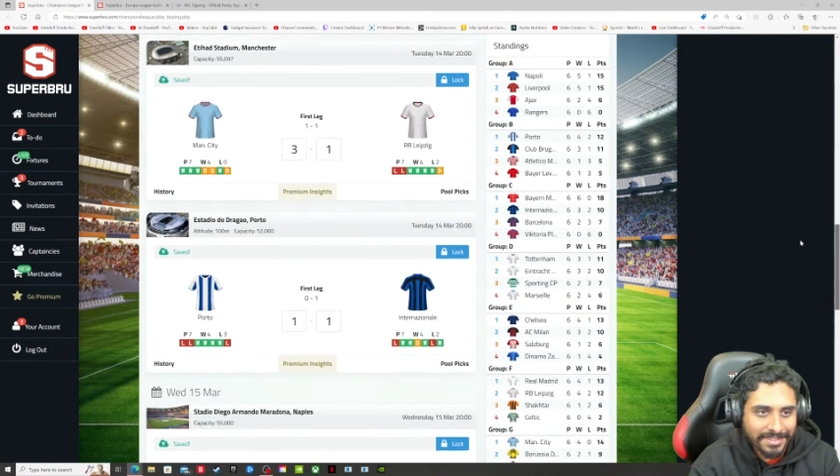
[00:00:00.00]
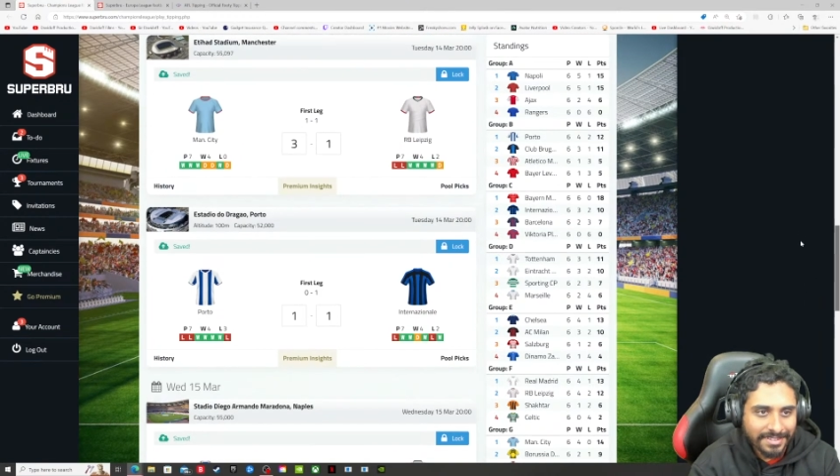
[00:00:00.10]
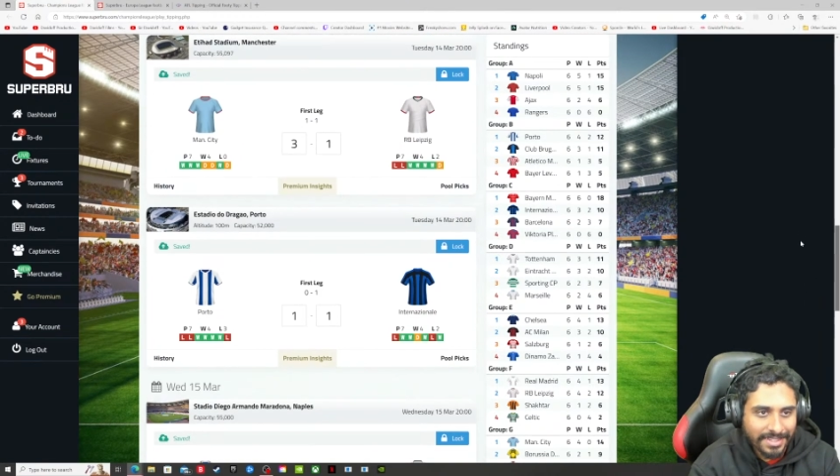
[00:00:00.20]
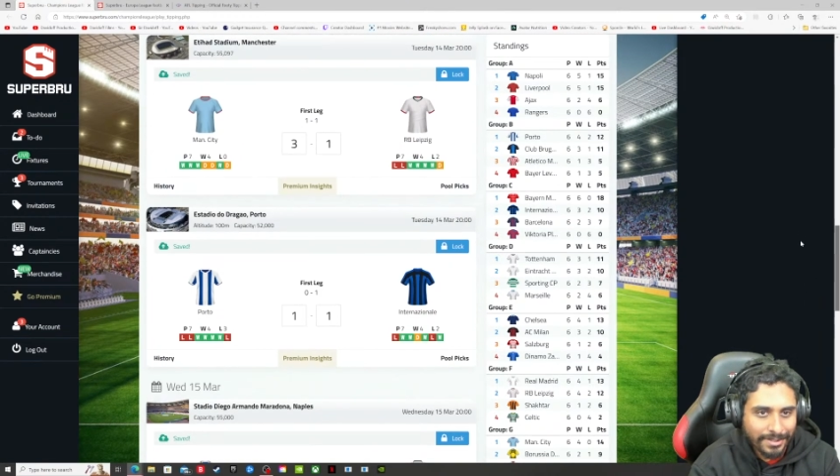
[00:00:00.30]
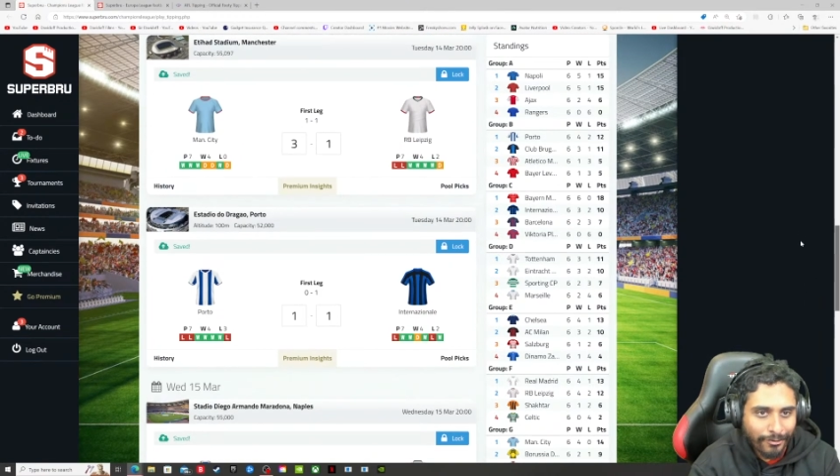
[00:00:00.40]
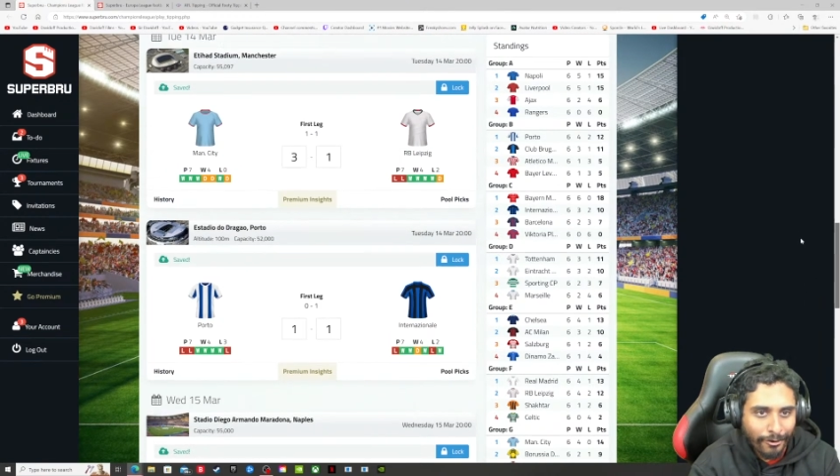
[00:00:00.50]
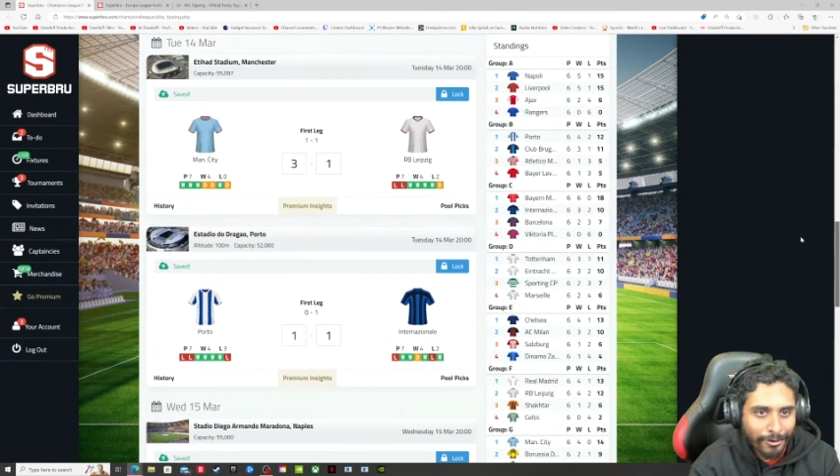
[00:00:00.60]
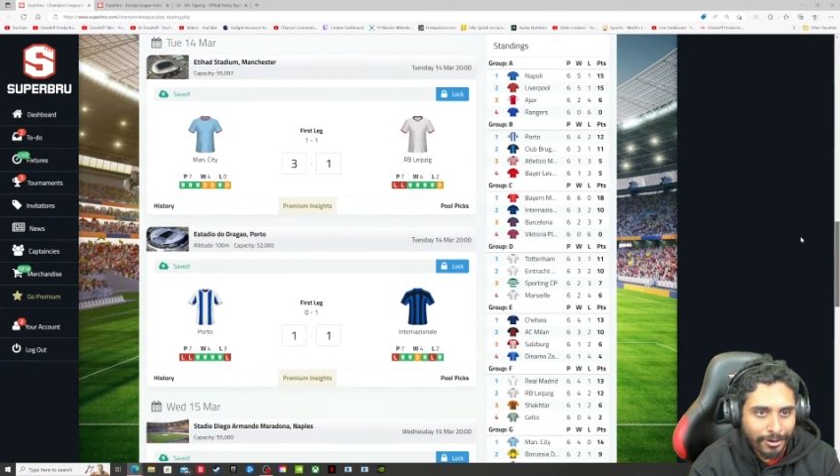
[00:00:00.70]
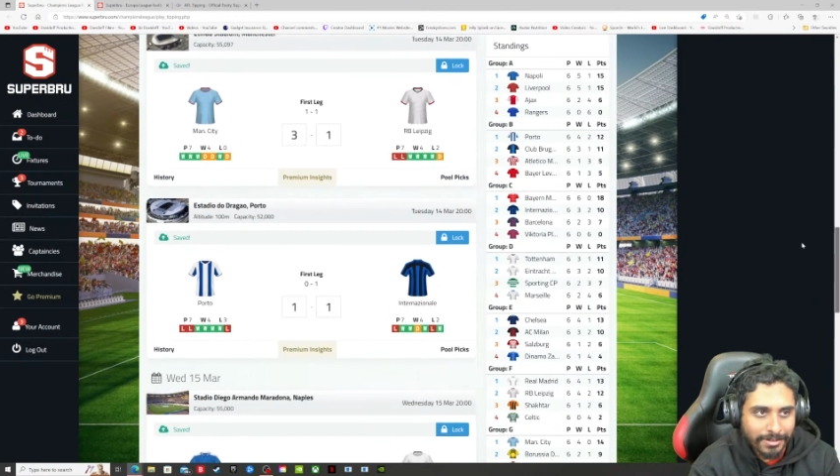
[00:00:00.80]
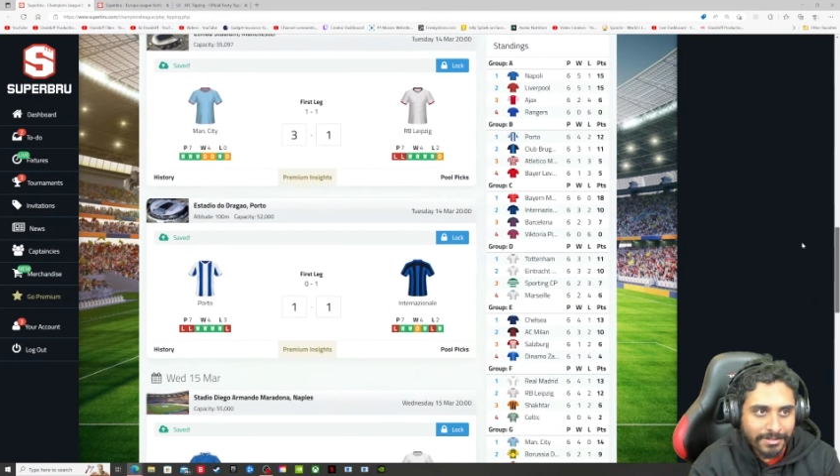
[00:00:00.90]
These 4
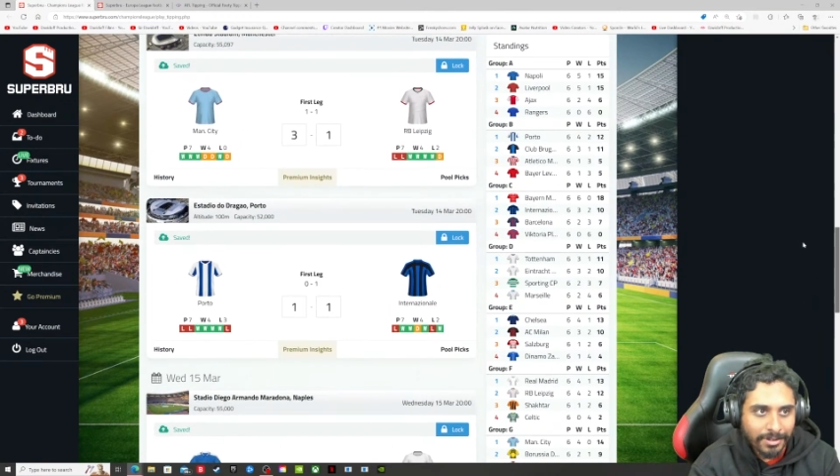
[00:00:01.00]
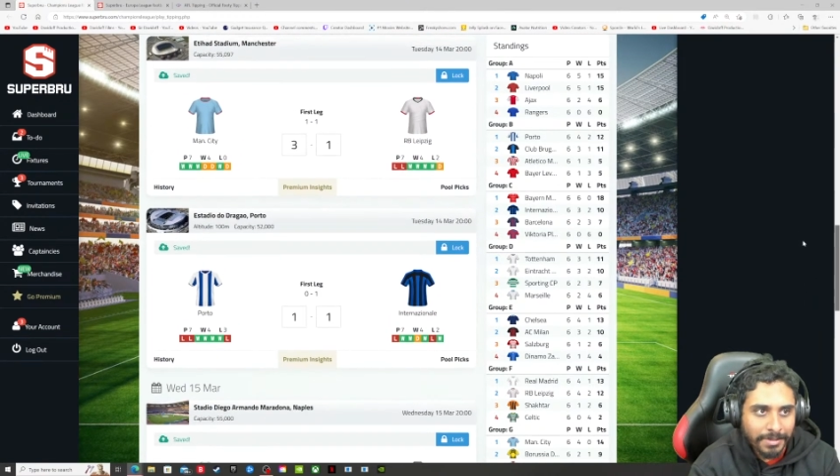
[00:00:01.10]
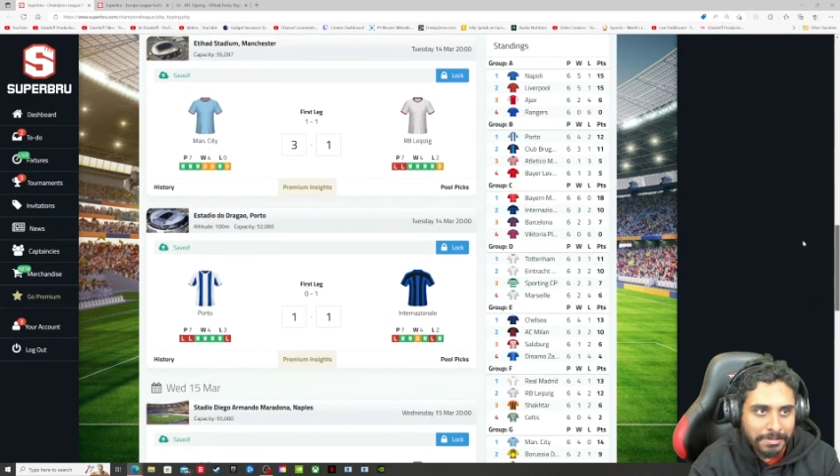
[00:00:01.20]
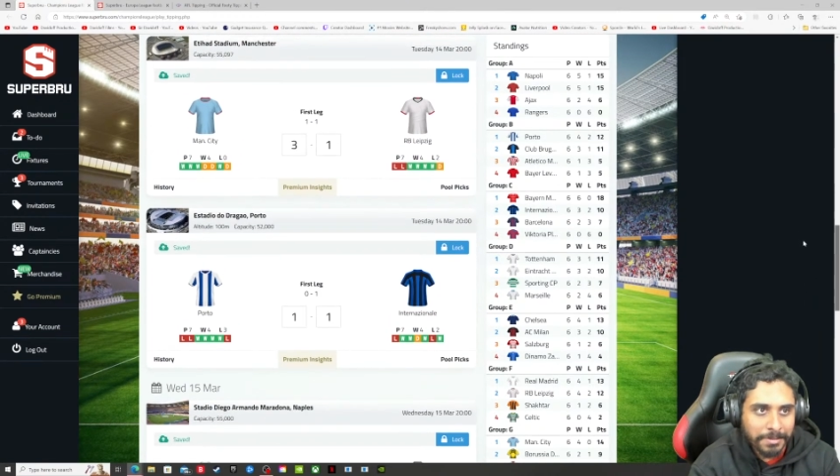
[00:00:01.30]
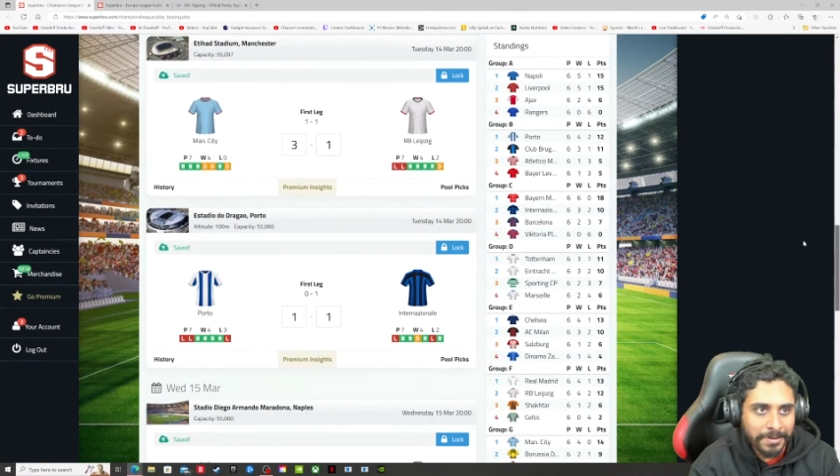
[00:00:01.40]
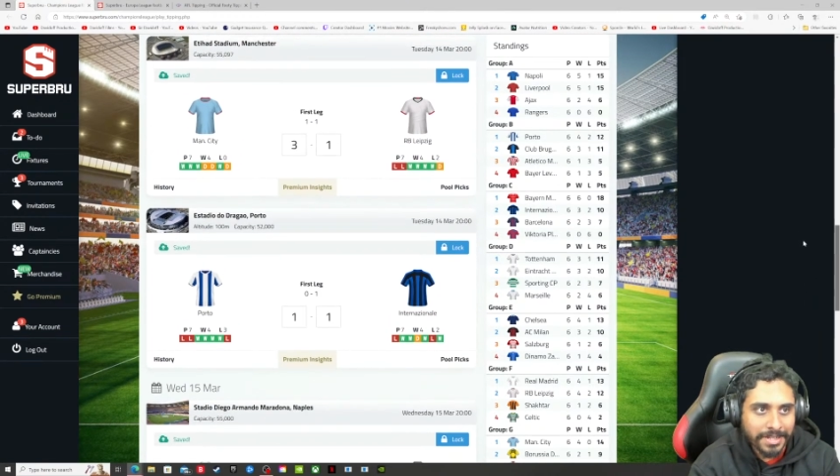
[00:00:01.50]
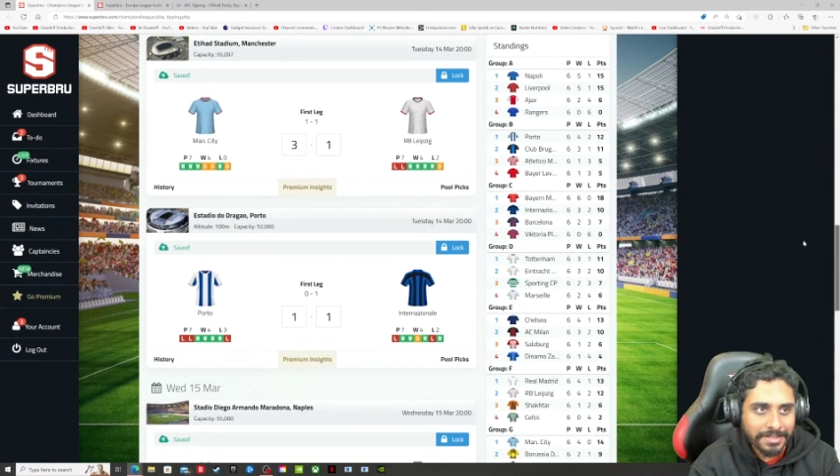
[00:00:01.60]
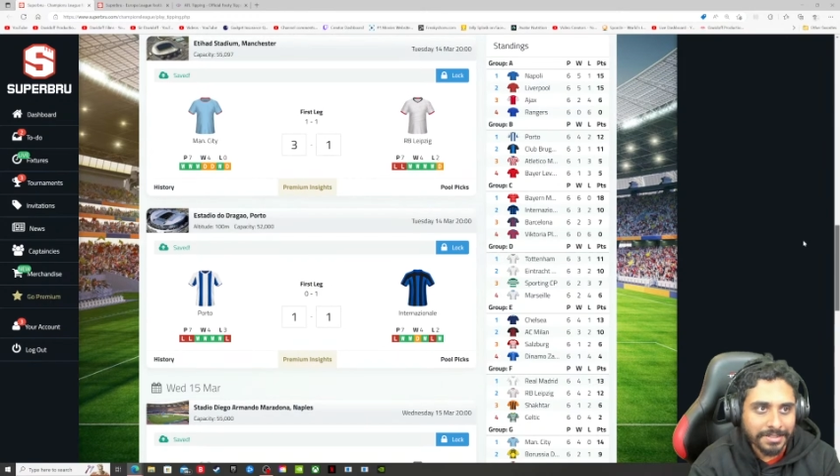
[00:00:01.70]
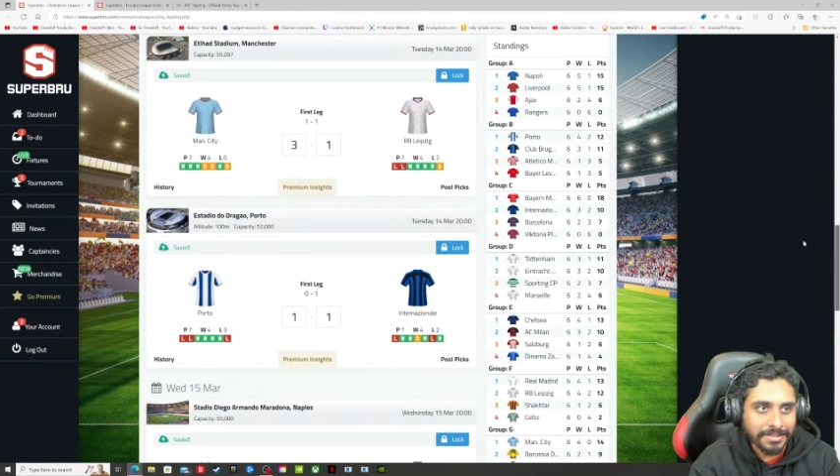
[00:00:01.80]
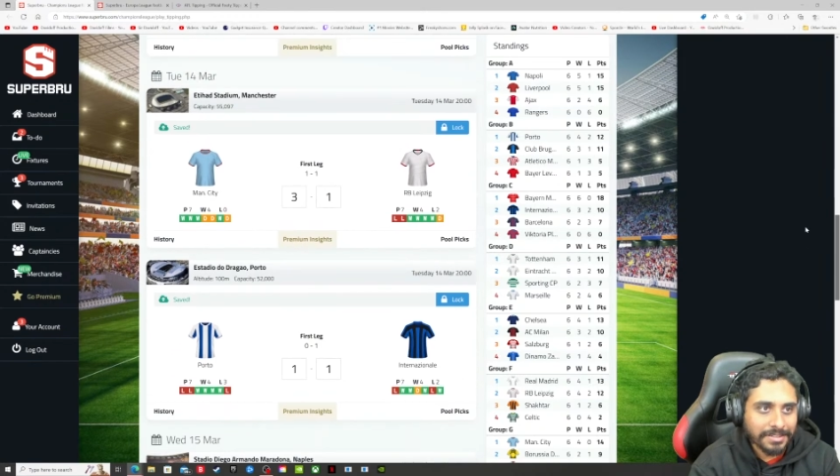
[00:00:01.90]
are not meant to be
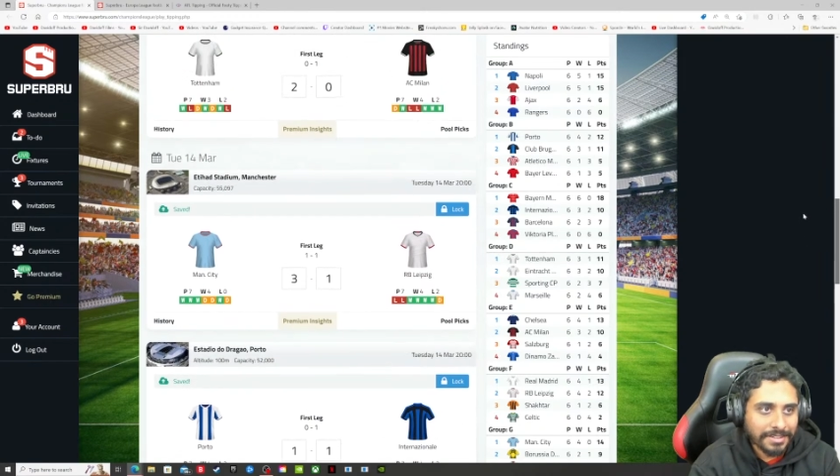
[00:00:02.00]
predicted.